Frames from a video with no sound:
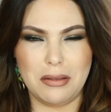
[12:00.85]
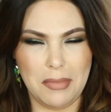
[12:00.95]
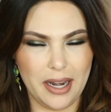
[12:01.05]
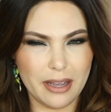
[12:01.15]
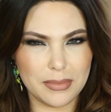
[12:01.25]
to
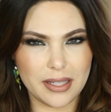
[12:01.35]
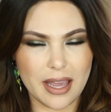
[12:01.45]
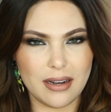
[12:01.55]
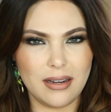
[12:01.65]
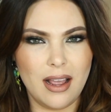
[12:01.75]
medium
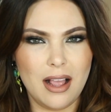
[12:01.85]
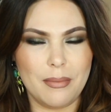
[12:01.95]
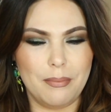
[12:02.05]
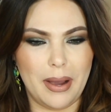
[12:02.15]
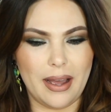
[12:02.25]
skin,
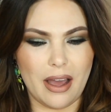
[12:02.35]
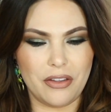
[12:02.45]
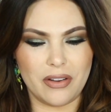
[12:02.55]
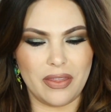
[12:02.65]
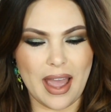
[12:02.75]
but
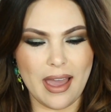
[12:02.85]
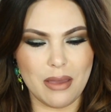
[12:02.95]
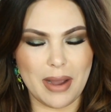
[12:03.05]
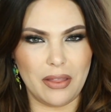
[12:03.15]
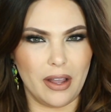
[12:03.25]
other than that, it
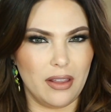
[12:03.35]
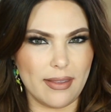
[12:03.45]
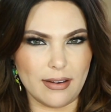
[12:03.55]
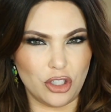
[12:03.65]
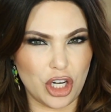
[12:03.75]
might look a
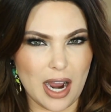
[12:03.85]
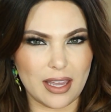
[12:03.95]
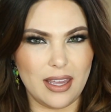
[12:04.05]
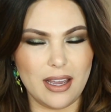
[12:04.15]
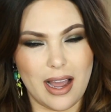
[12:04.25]
little
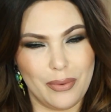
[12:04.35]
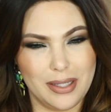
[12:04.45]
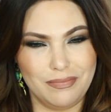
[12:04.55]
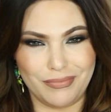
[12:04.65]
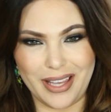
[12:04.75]
chalky, I
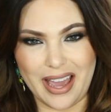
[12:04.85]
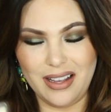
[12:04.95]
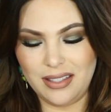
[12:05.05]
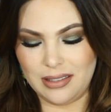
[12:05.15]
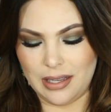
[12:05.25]
would
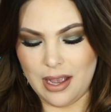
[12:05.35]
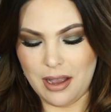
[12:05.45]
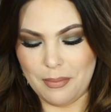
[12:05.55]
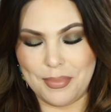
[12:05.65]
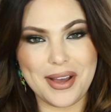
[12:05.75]
guess.
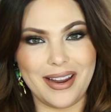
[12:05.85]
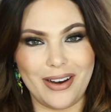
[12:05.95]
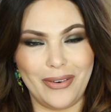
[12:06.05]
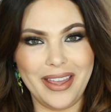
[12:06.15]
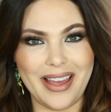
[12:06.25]
But I
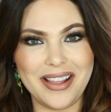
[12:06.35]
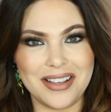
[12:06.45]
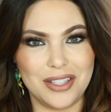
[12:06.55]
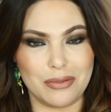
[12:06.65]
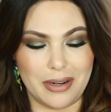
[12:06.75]
really like
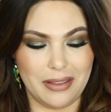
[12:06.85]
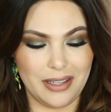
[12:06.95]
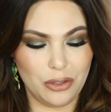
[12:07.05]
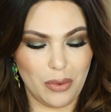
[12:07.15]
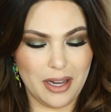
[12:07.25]
this one.
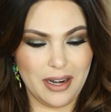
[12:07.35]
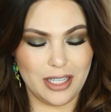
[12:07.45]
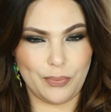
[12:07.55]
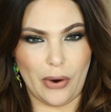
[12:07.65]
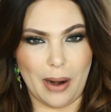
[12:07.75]
This one
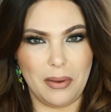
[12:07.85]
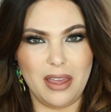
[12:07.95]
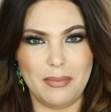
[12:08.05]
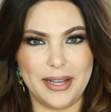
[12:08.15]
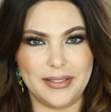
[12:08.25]
is
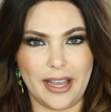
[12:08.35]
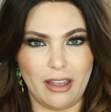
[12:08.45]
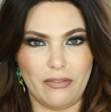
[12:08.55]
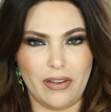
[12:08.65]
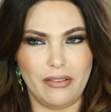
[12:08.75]
probably my
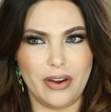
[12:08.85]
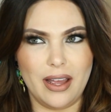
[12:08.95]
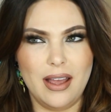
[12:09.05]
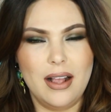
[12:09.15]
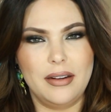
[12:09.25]
second
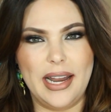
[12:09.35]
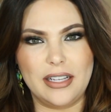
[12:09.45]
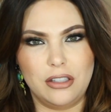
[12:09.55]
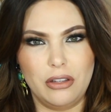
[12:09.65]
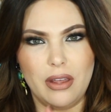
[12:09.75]
favorite
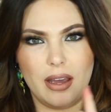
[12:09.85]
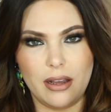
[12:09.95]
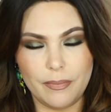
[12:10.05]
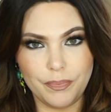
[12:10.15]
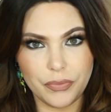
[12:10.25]
next to the